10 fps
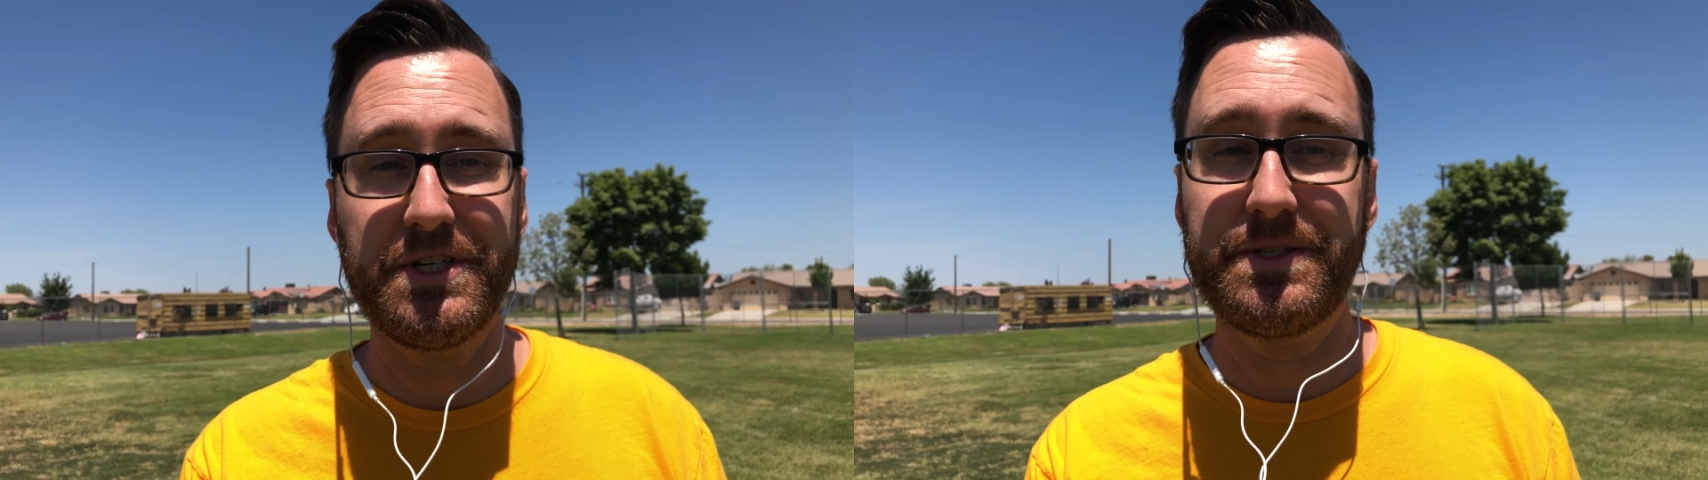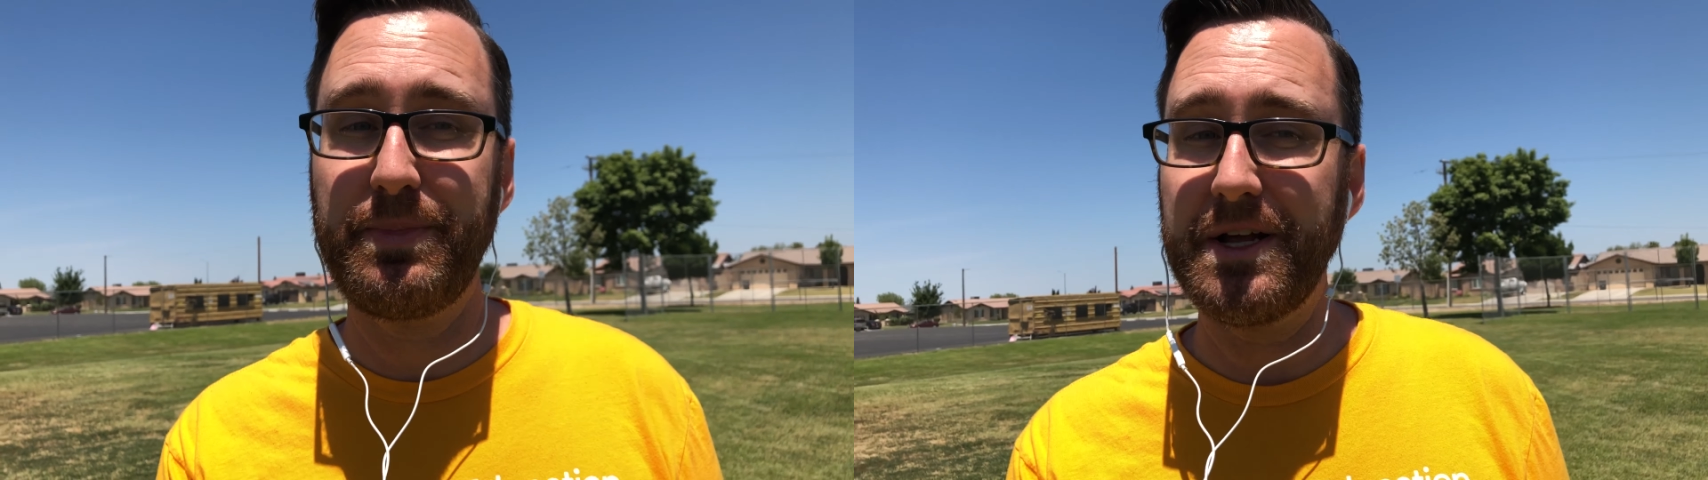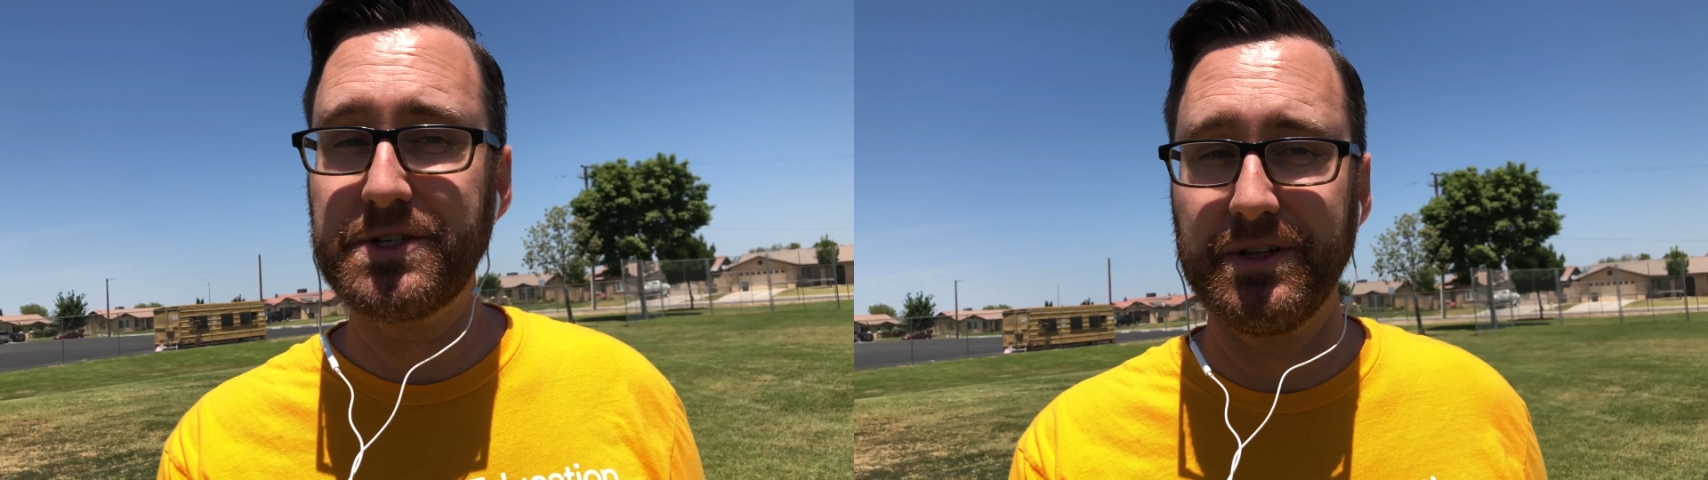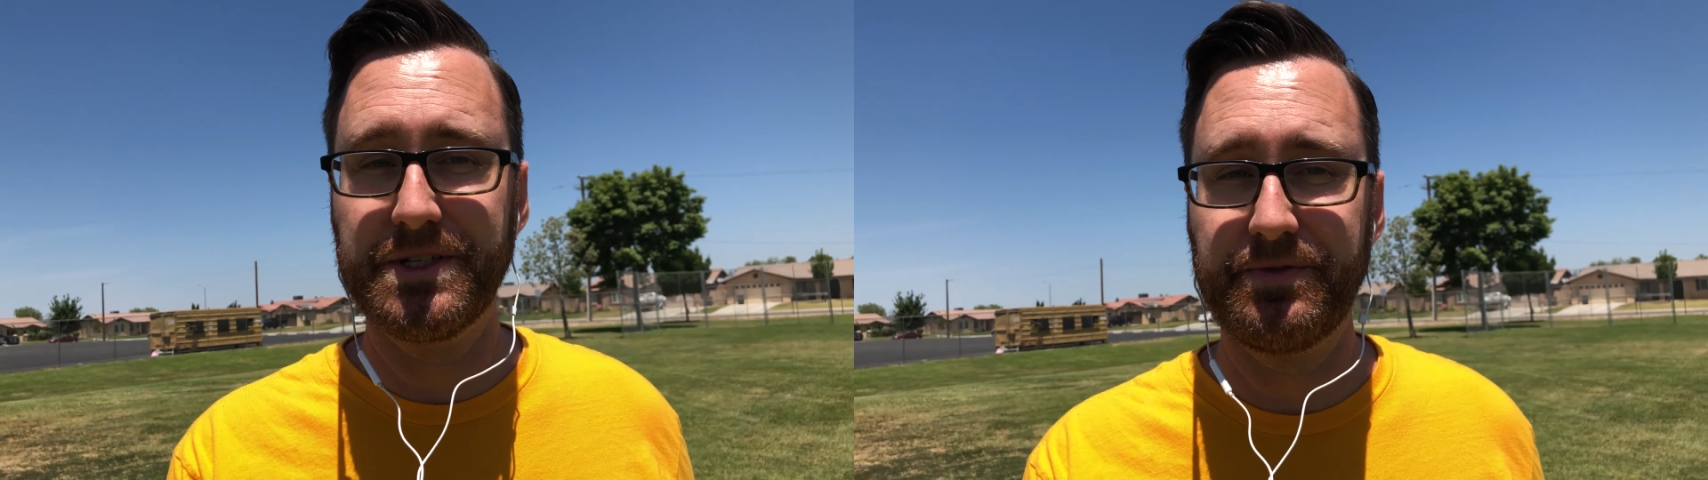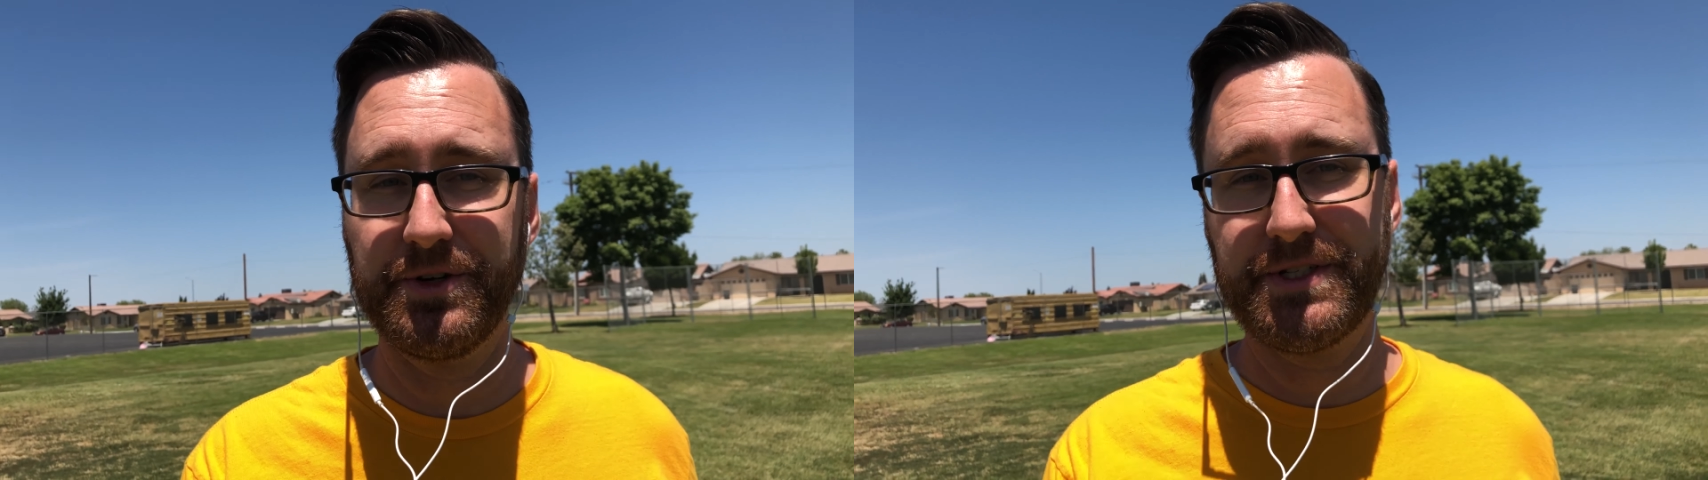
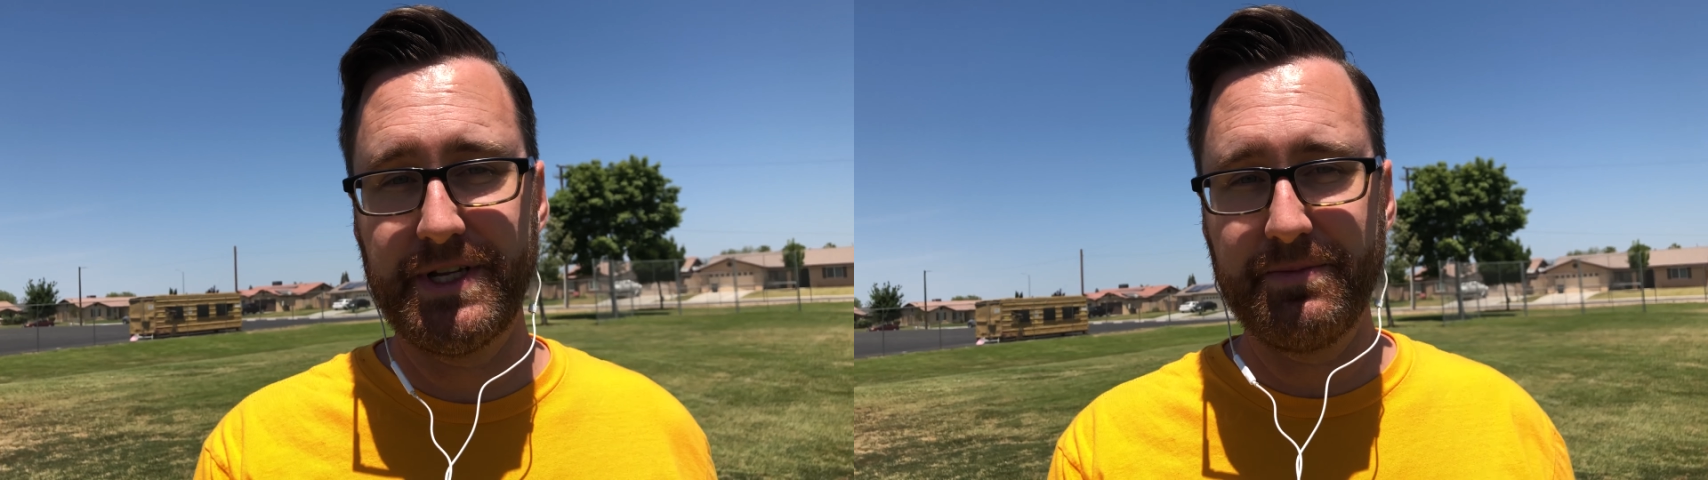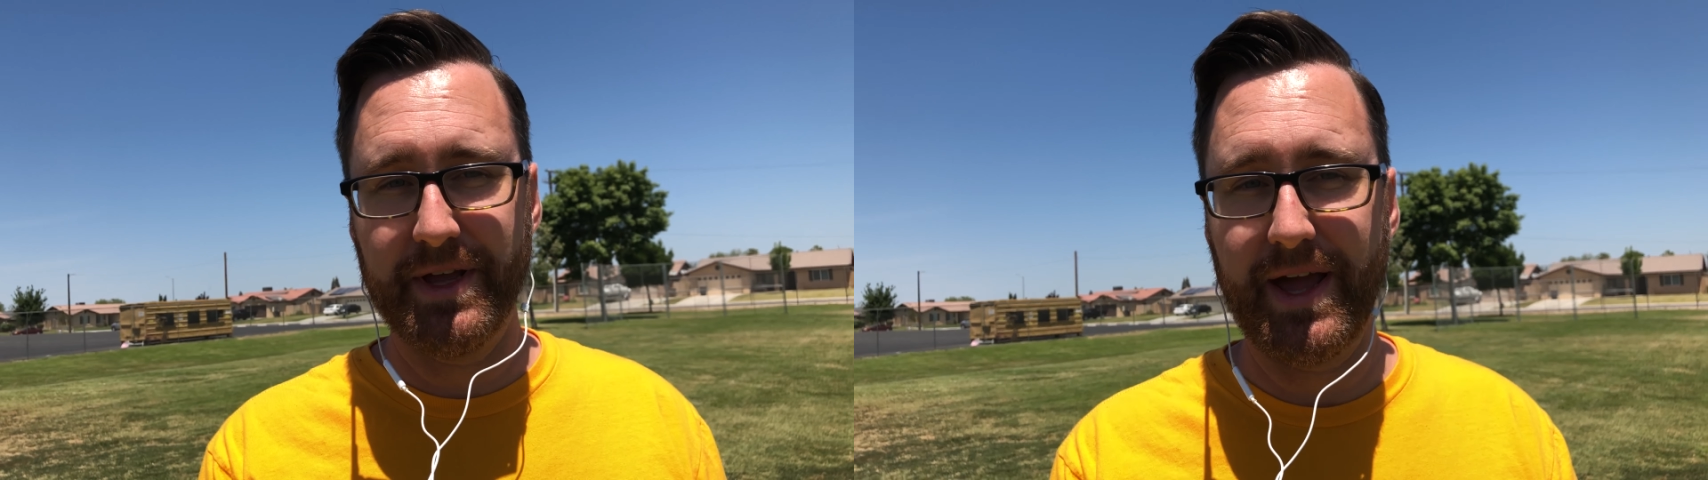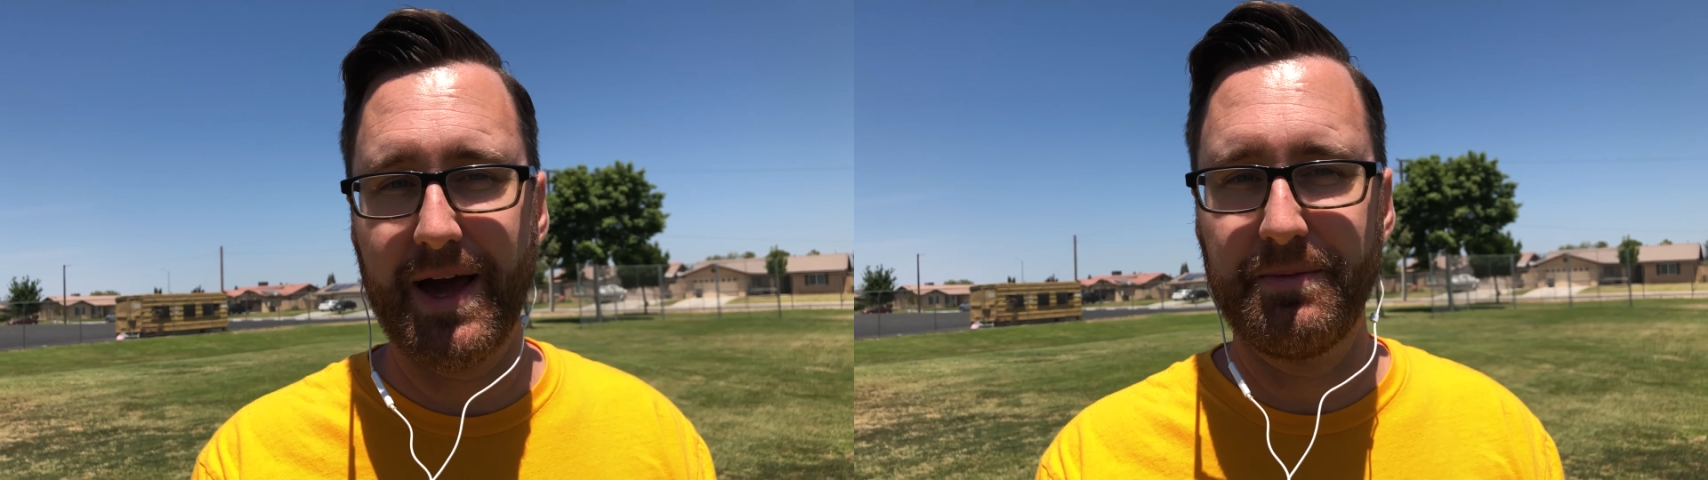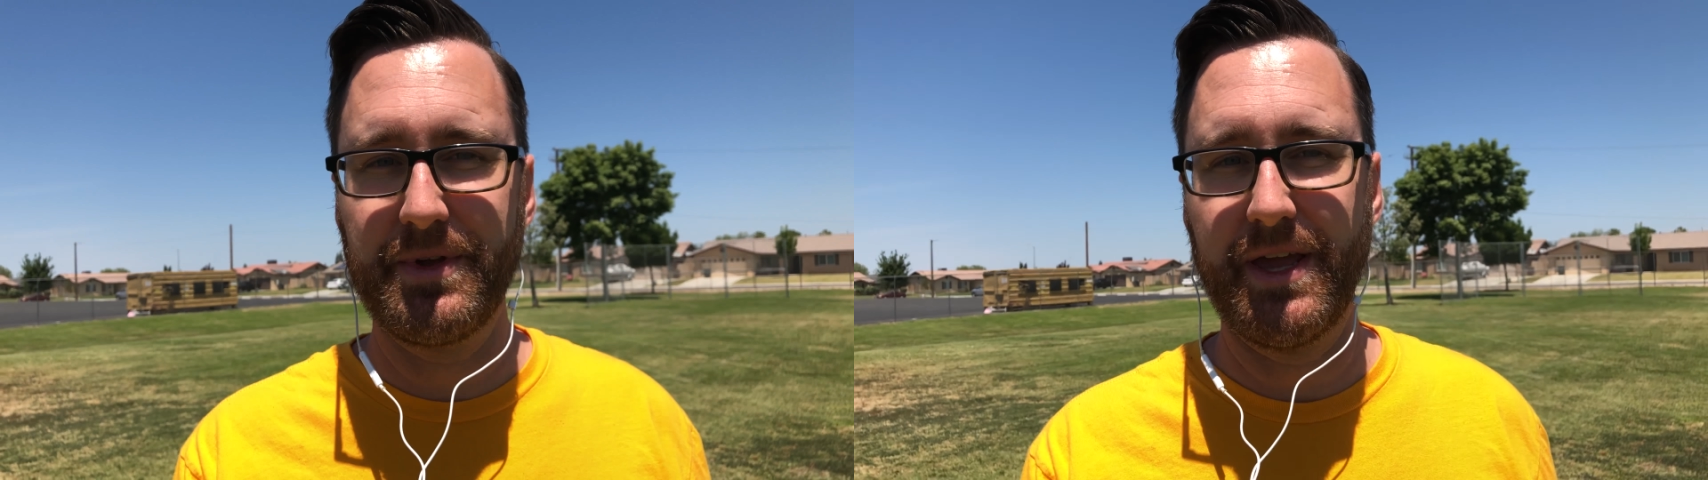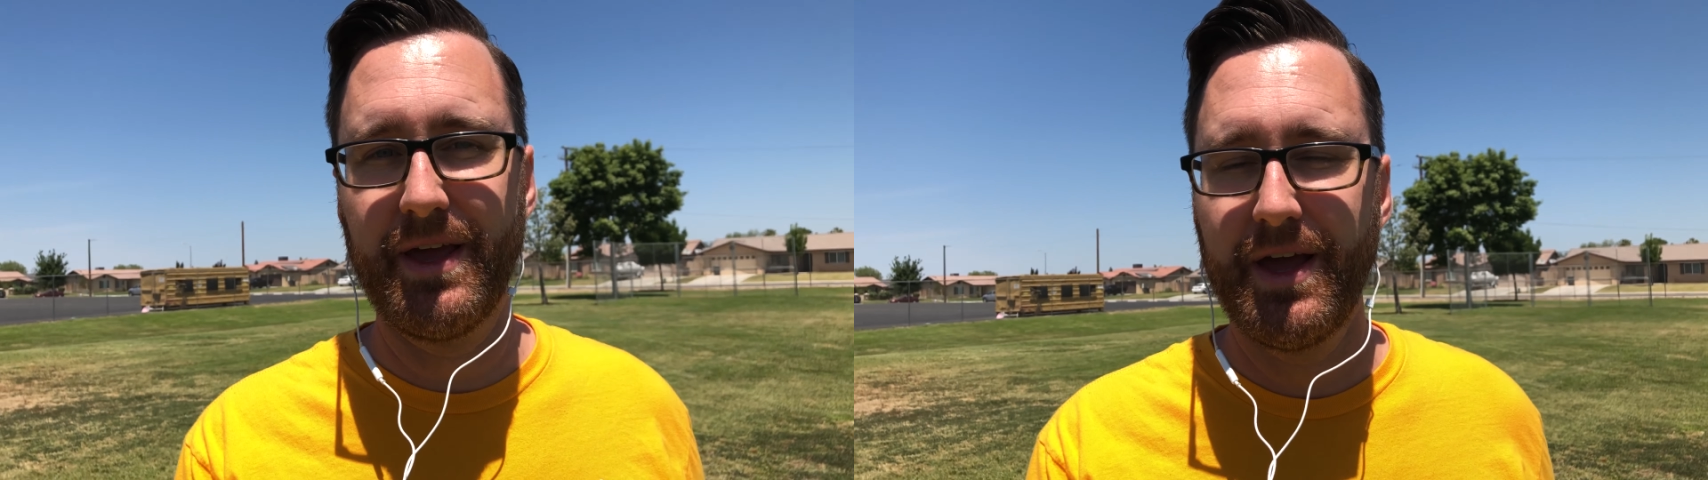specialist for a STEAM Academy,